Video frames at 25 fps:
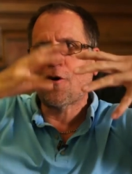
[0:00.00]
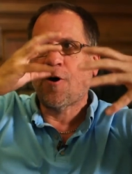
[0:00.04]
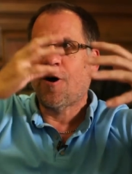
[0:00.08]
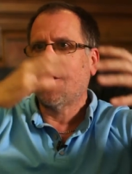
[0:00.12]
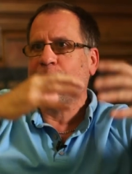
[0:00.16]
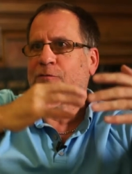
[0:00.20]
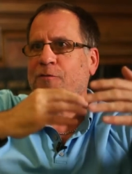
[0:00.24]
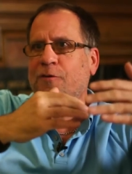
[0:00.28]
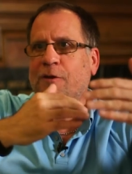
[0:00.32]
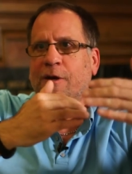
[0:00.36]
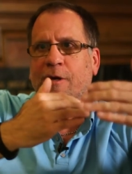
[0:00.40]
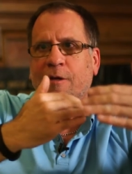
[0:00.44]

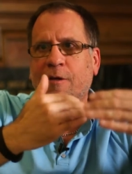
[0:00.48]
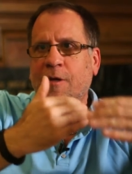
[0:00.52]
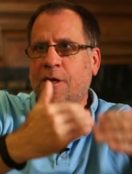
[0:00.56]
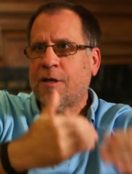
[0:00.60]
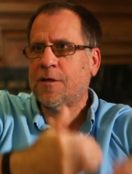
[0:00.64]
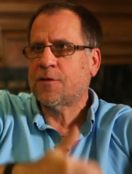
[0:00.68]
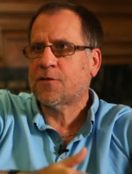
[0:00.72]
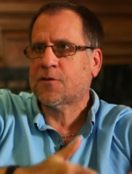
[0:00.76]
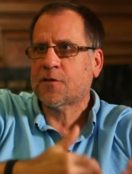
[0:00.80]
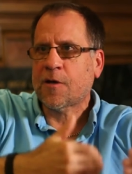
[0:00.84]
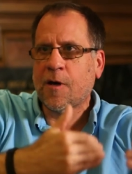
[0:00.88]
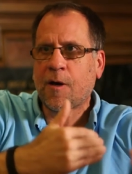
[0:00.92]
conflict
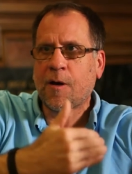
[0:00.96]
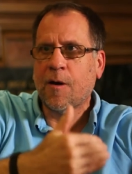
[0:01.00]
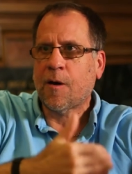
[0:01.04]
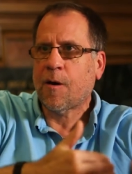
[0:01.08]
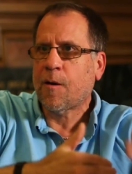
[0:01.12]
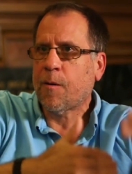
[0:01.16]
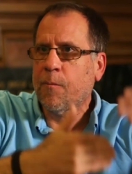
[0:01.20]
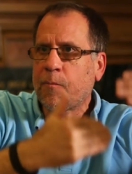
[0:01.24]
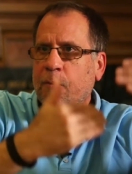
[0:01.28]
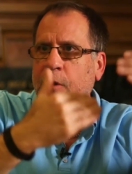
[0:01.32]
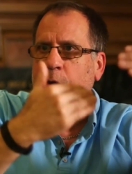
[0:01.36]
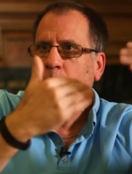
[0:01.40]
in
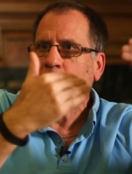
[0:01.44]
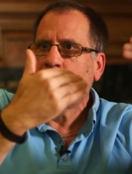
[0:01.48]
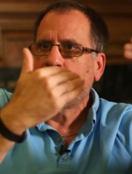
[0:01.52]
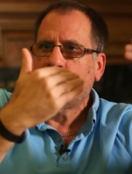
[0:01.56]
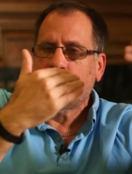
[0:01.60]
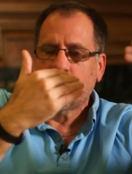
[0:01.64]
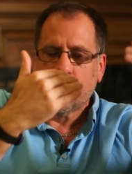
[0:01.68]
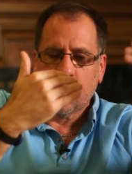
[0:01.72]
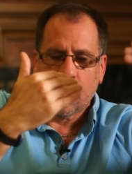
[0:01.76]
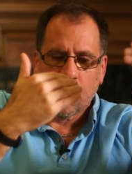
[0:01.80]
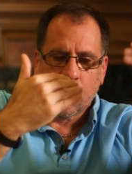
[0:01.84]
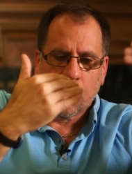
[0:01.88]
some,
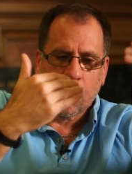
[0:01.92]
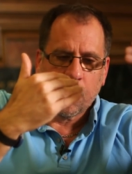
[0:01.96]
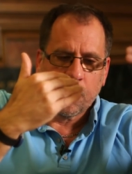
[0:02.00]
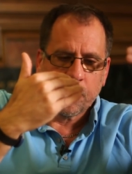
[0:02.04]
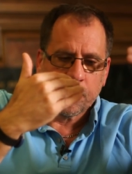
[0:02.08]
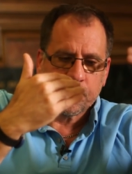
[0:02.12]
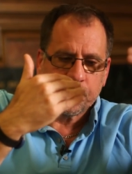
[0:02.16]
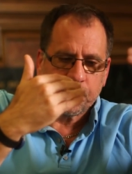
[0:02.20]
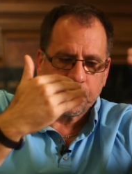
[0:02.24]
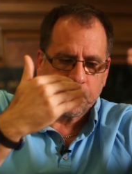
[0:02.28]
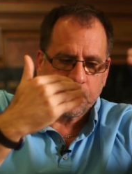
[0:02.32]
you know,